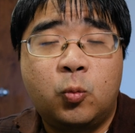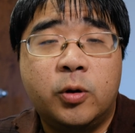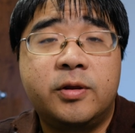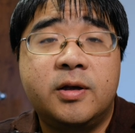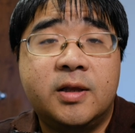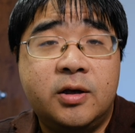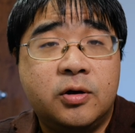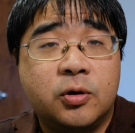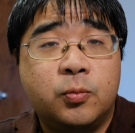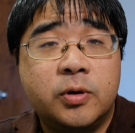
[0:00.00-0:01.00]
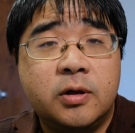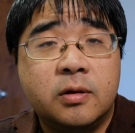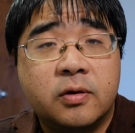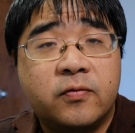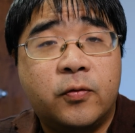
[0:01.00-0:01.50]
One thing that you can really
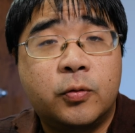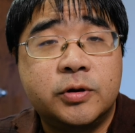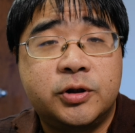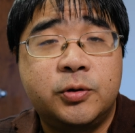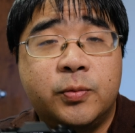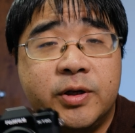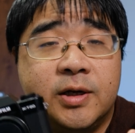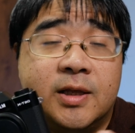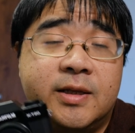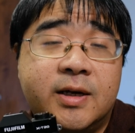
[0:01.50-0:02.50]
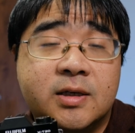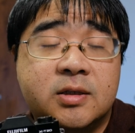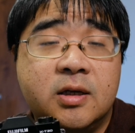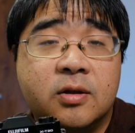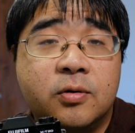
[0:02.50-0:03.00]
look forward to when you get the
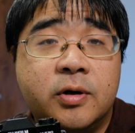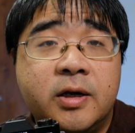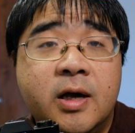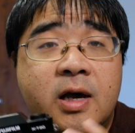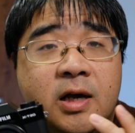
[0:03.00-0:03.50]
X-T30